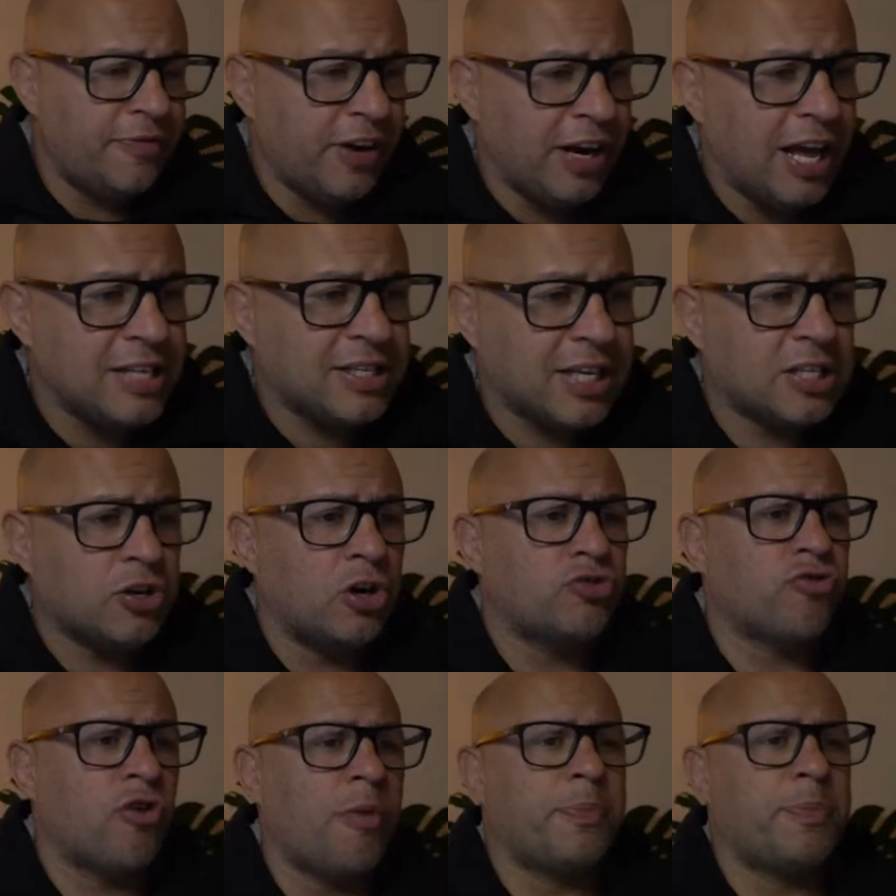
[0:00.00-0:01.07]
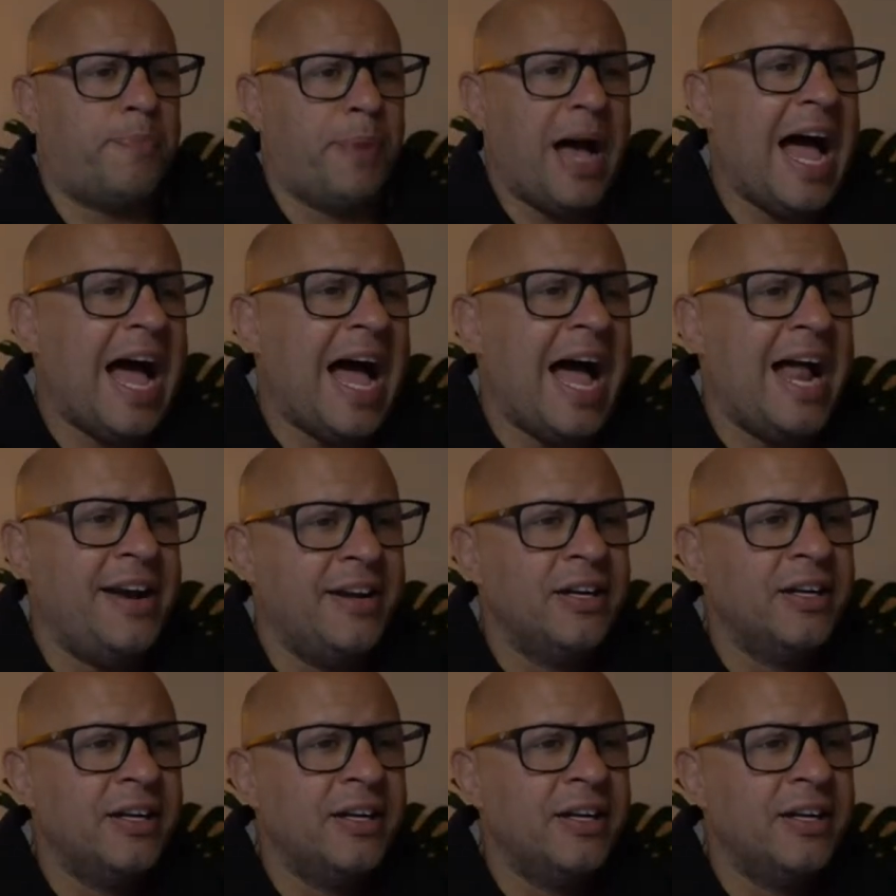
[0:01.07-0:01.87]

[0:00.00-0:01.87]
Velazquez got dropped bad.